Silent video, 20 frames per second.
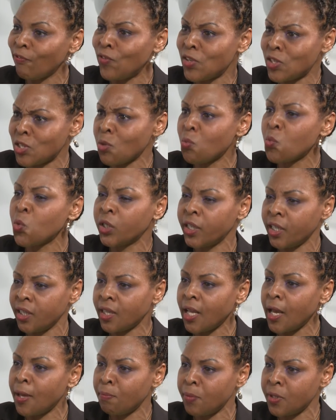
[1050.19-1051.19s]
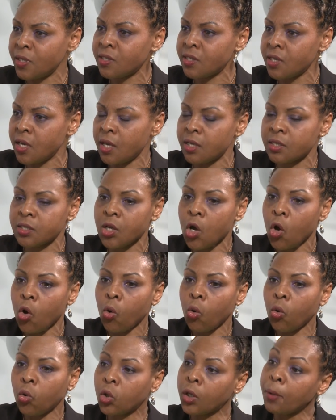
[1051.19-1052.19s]
for someone in their business,
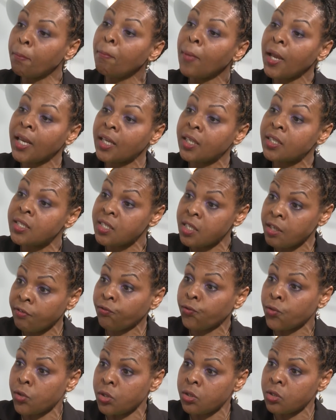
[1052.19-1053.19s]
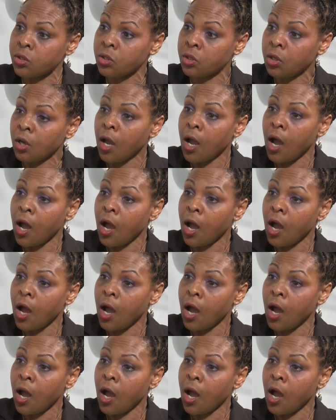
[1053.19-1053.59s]
or can make a difference,